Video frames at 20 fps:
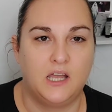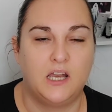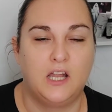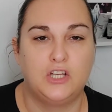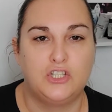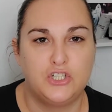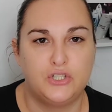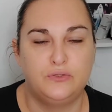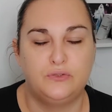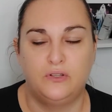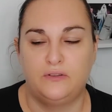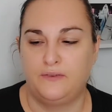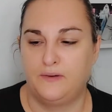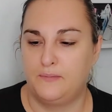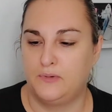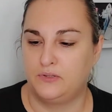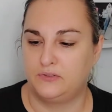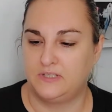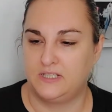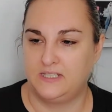And I do love a
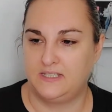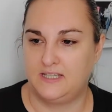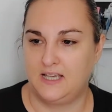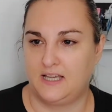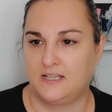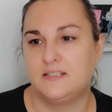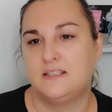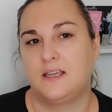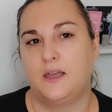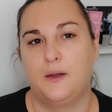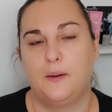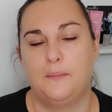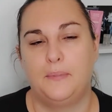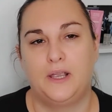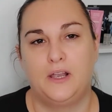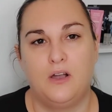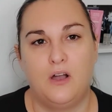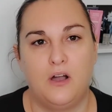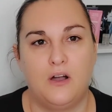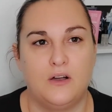multitasker
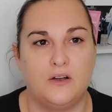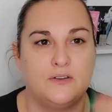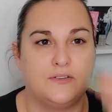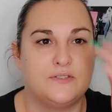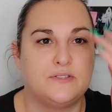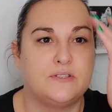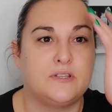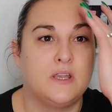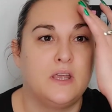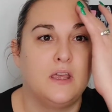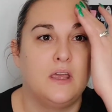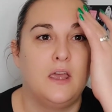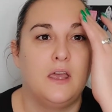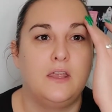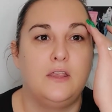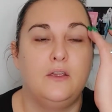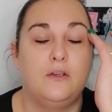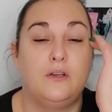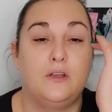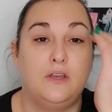because
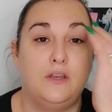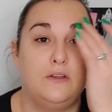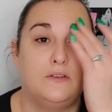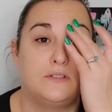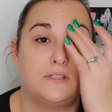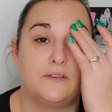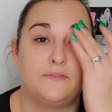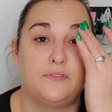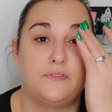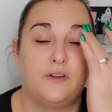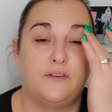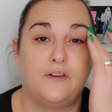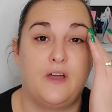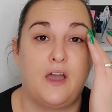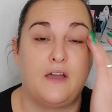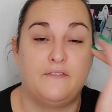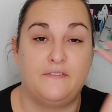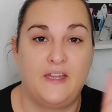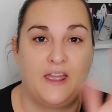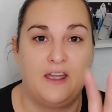you can use it for
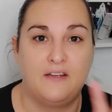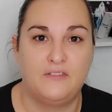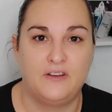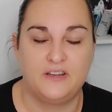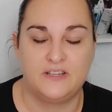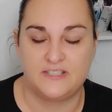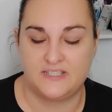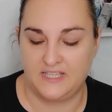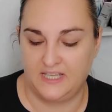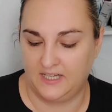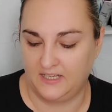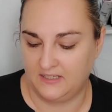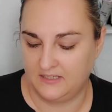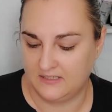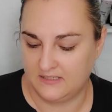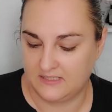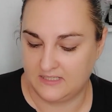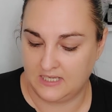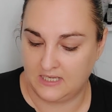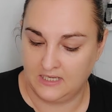uh, various
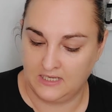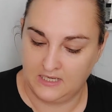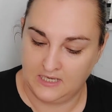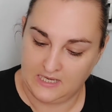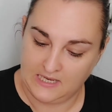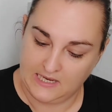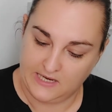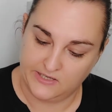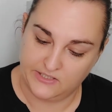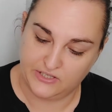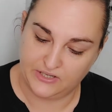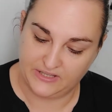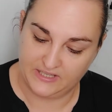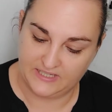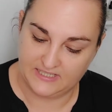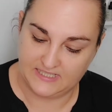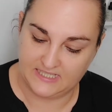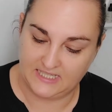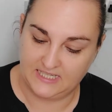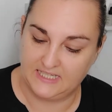things. So
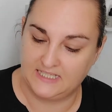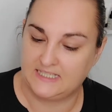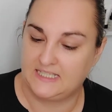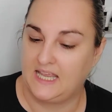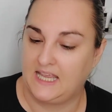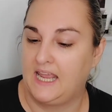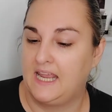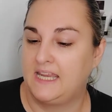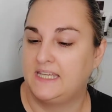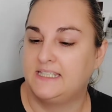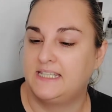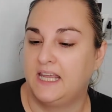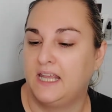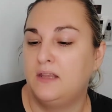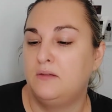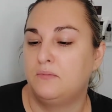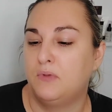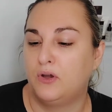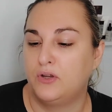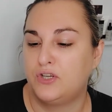this is a day,
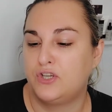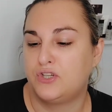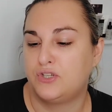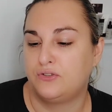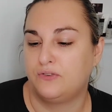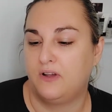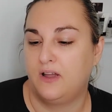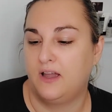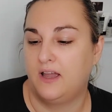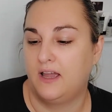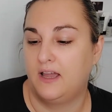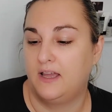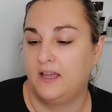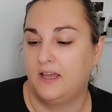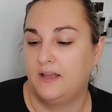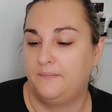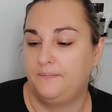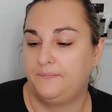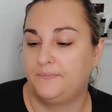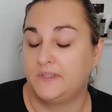
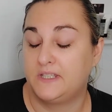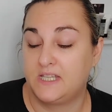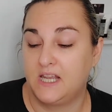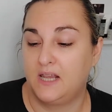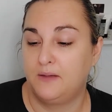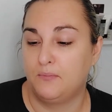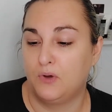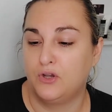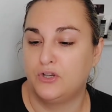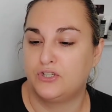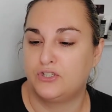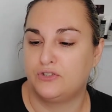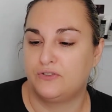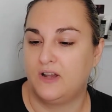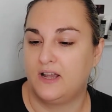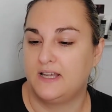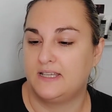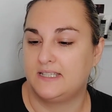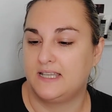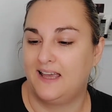uh, day
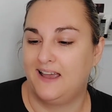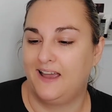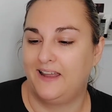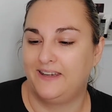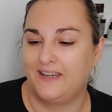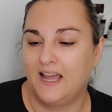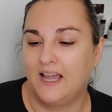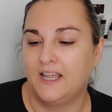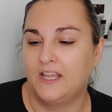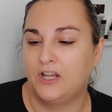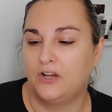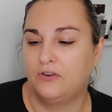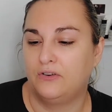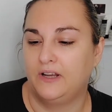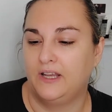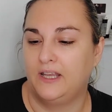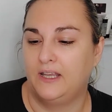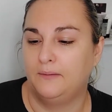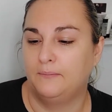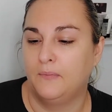moisturiser, a night
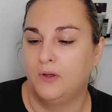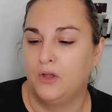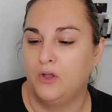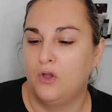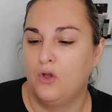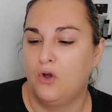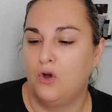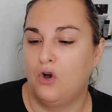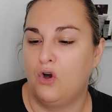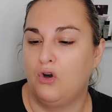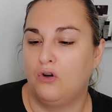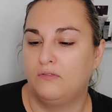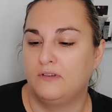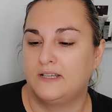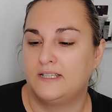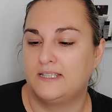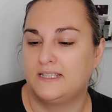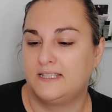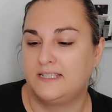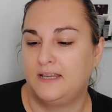cream or a
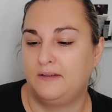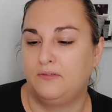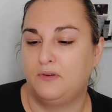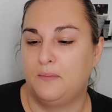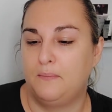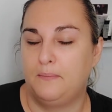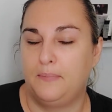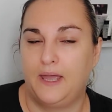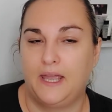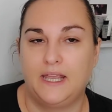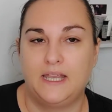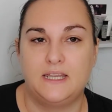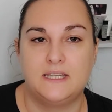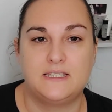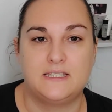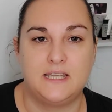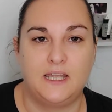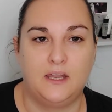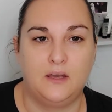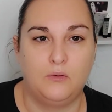serum
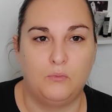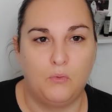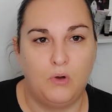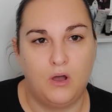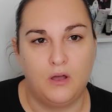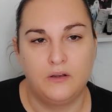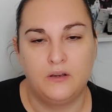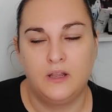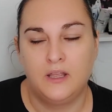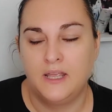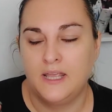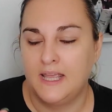base in one.